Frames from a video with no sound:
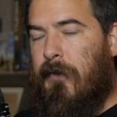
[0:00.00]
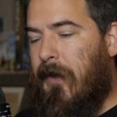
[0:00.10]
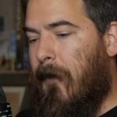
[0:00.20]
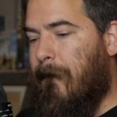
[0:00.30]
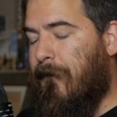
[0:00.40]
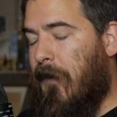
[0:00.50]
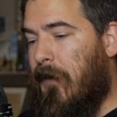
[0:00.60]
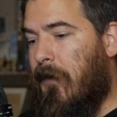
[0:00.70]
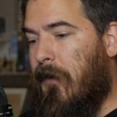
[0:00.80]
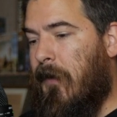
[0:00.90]
here
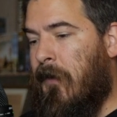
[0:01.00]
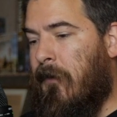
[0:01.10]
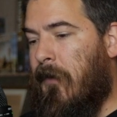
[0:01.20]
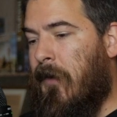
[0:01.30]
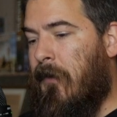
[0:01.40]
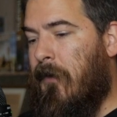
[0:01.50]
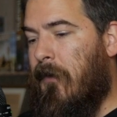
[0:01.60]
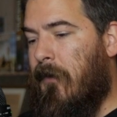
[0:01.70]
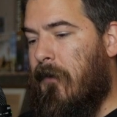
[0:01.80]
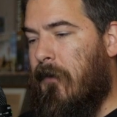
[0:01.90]
in
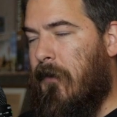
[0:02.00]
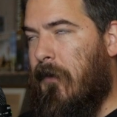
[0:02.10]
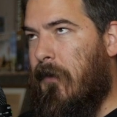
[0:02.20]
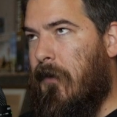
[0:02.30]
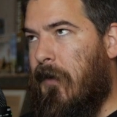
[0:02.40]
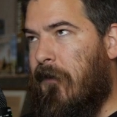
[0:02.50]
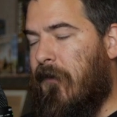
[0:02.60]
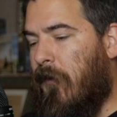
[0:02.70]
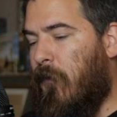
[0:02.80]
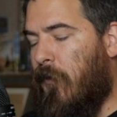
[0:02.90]

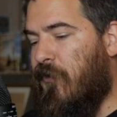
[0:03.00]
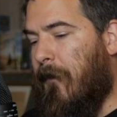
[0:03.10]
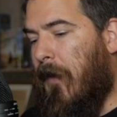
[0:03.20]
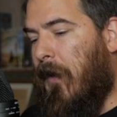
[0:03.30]
Starforged.